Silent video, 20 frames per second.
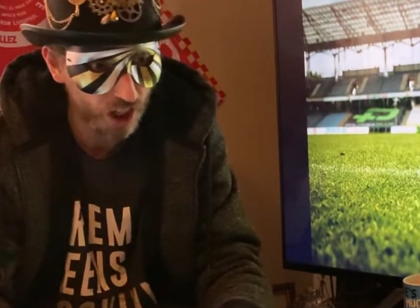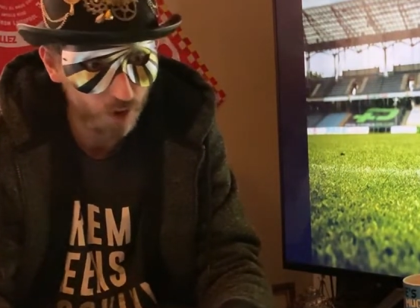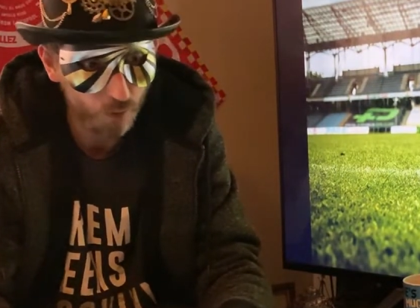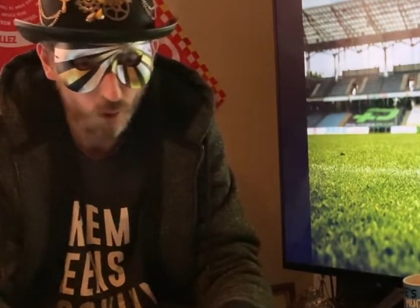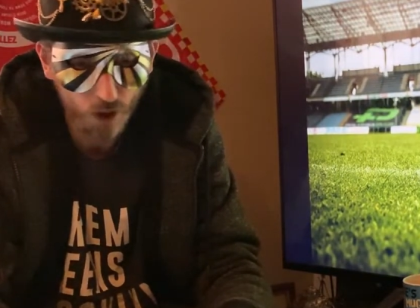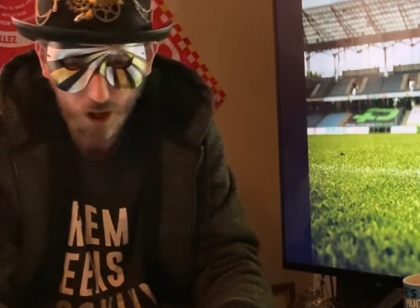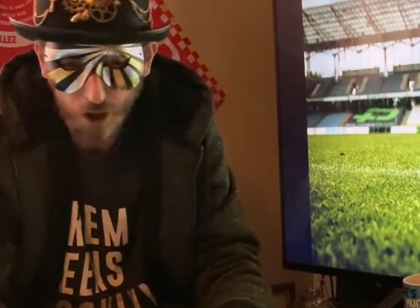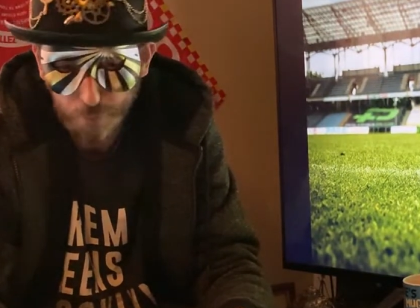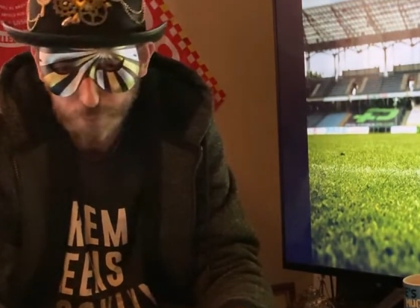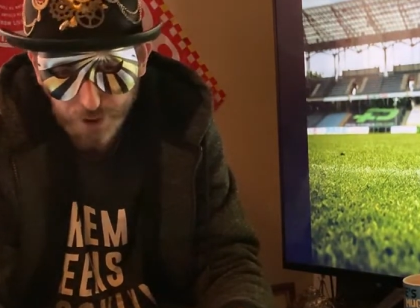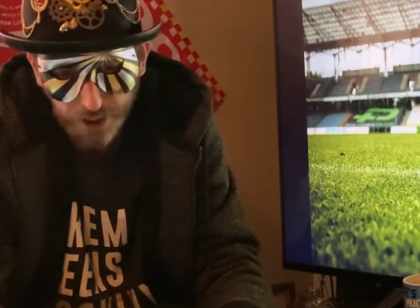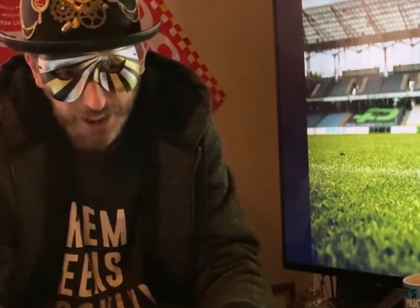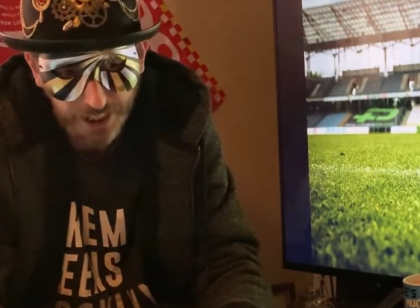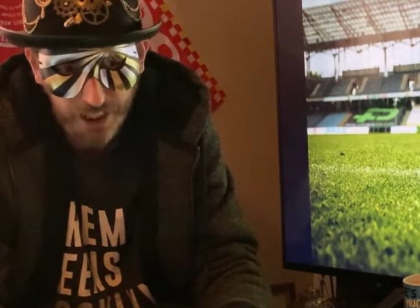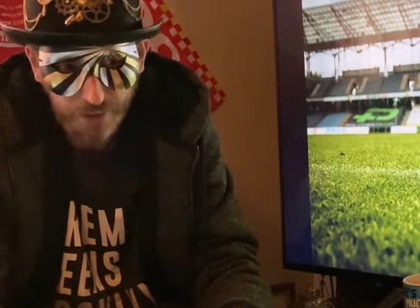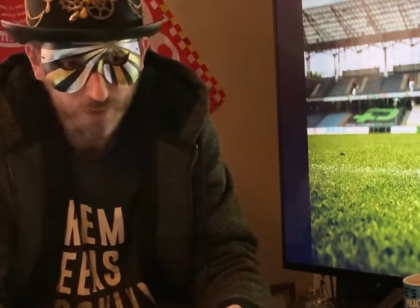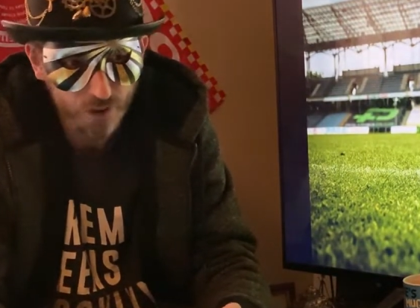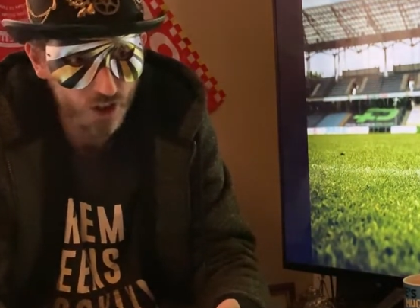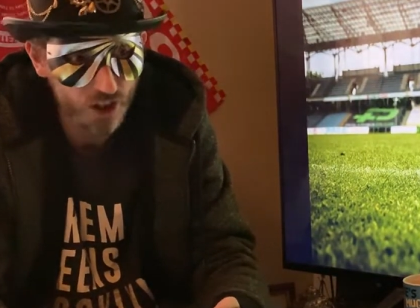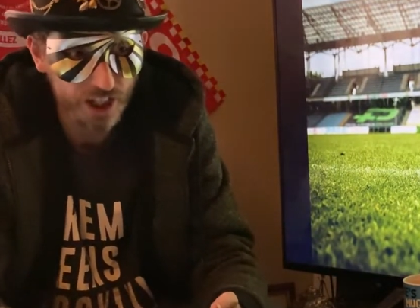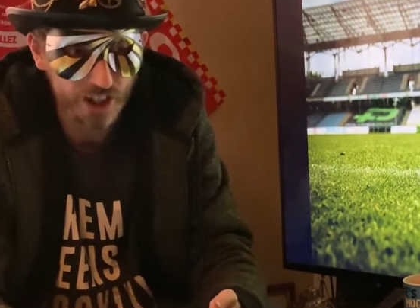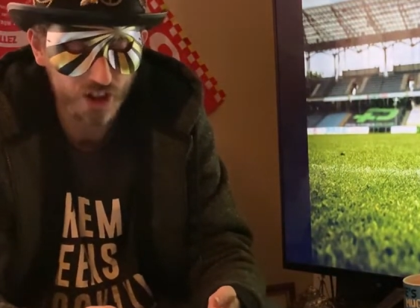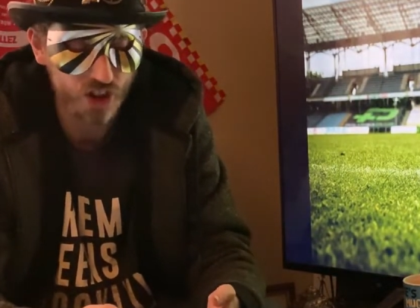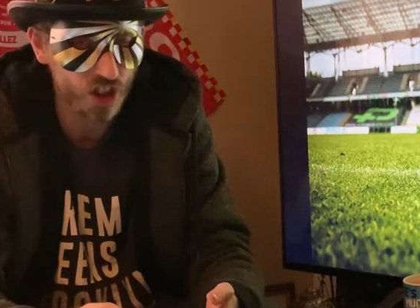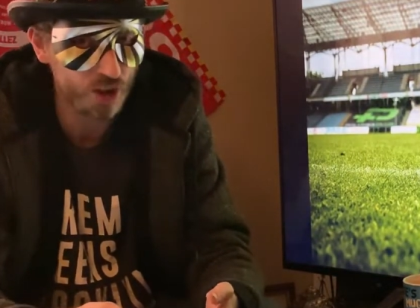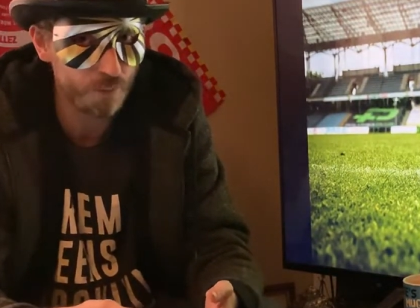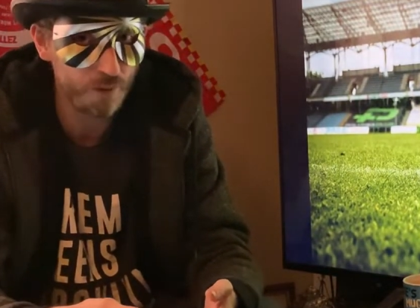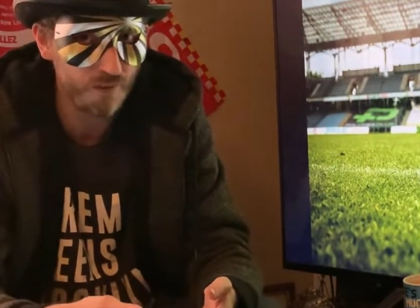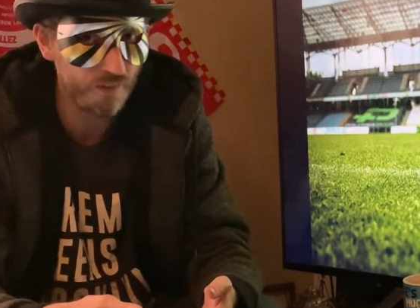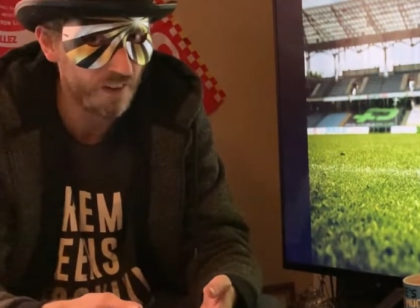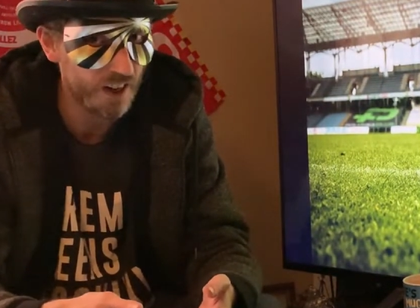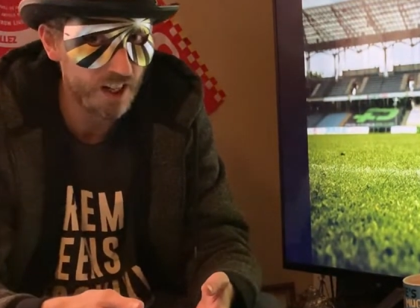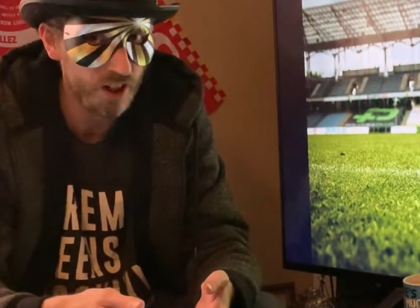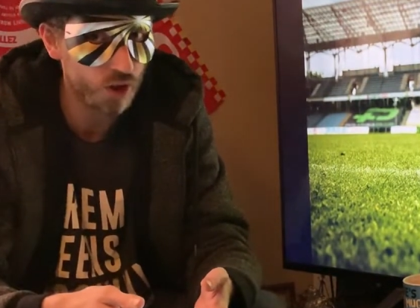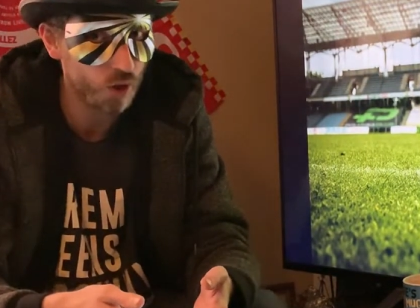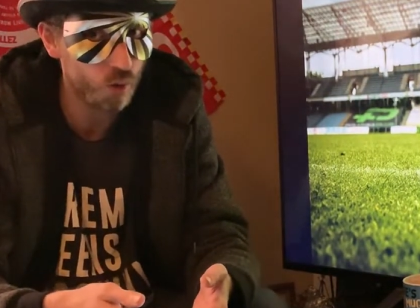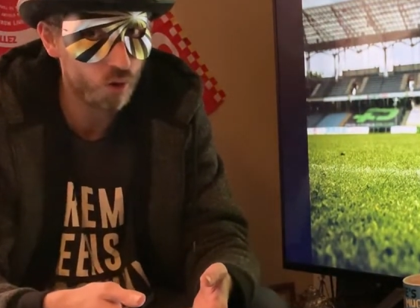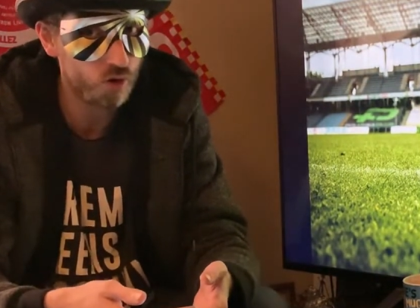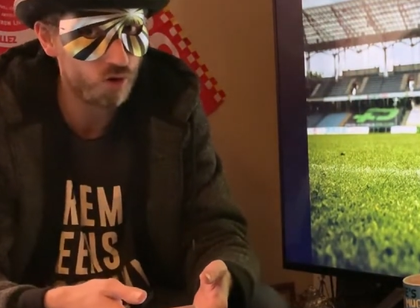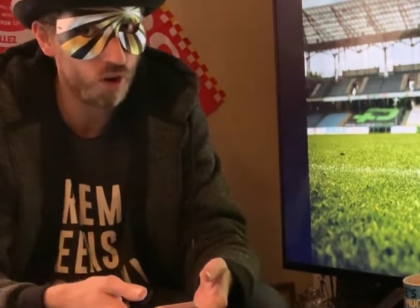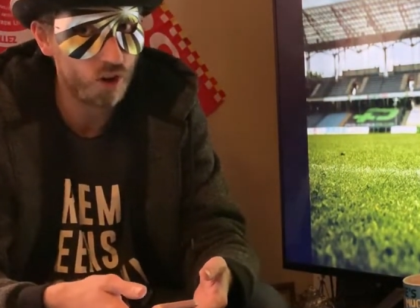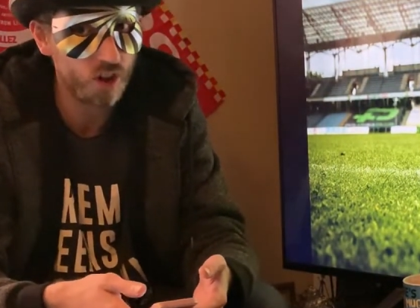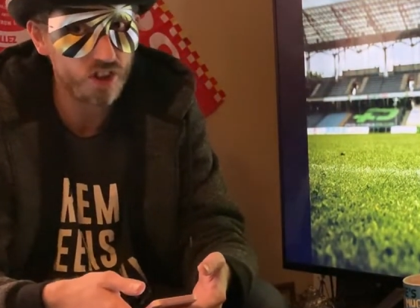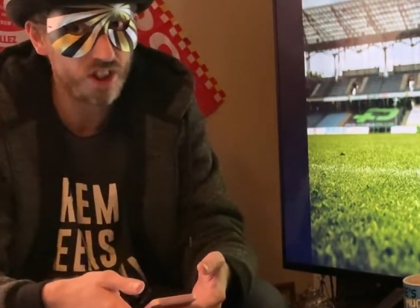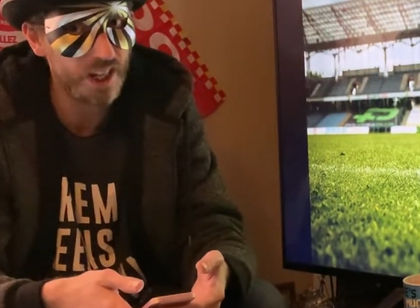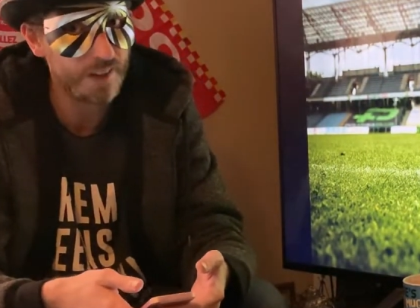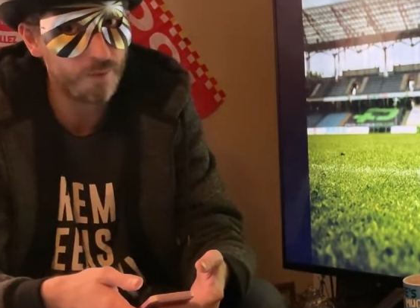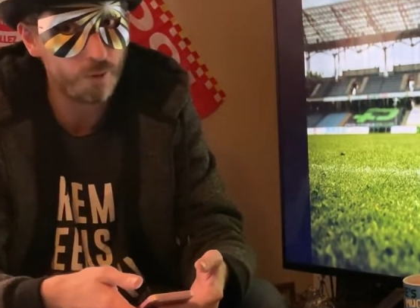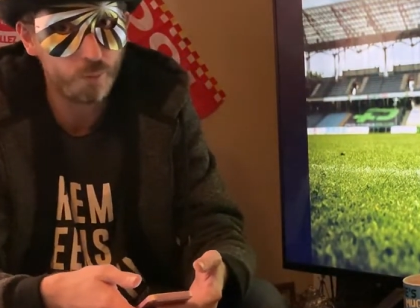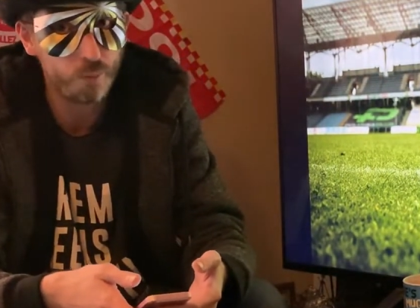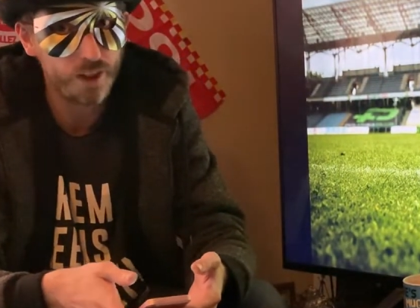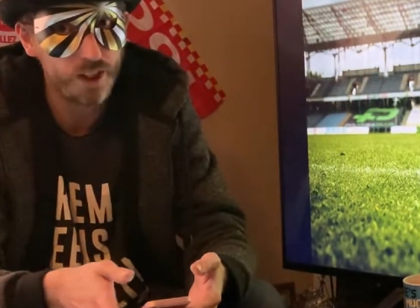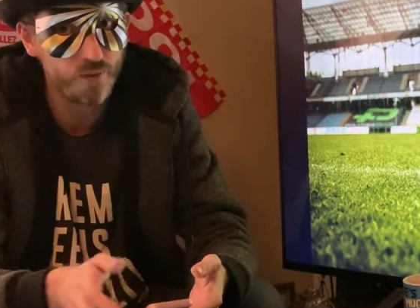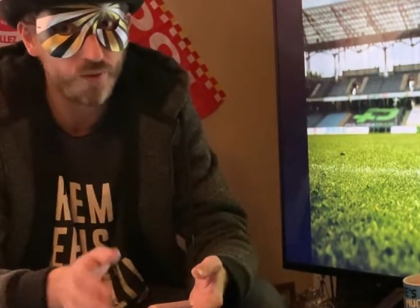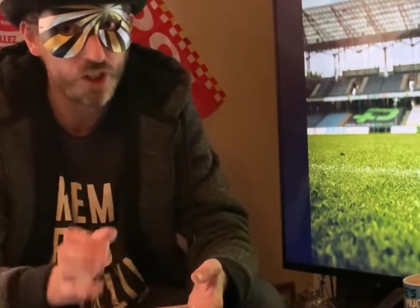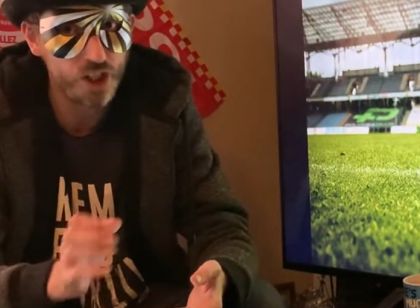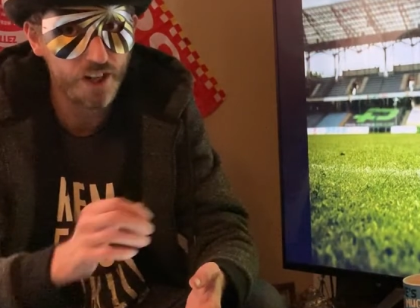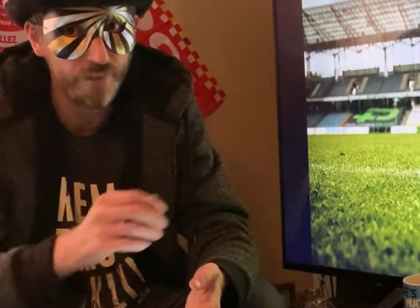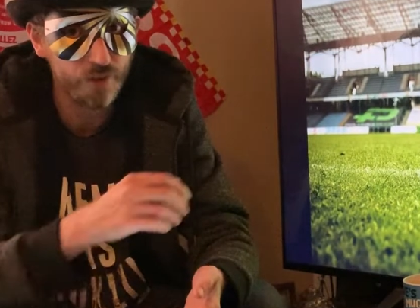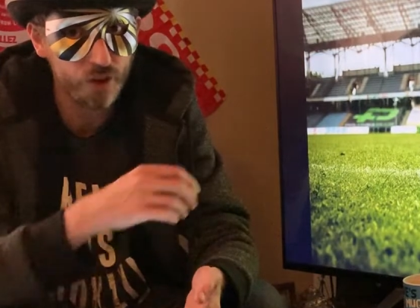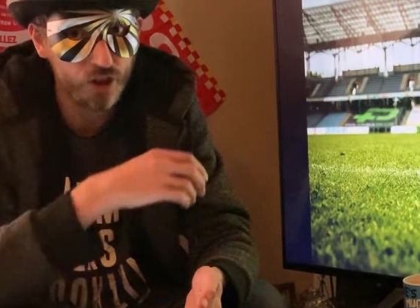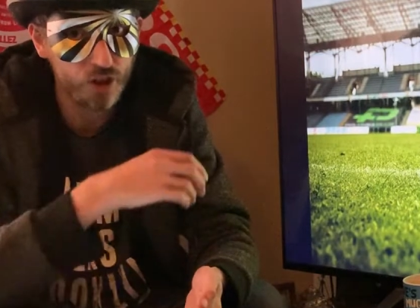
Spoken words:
United, where I believe that Chelsea should be far too strong at Stamford Bridge for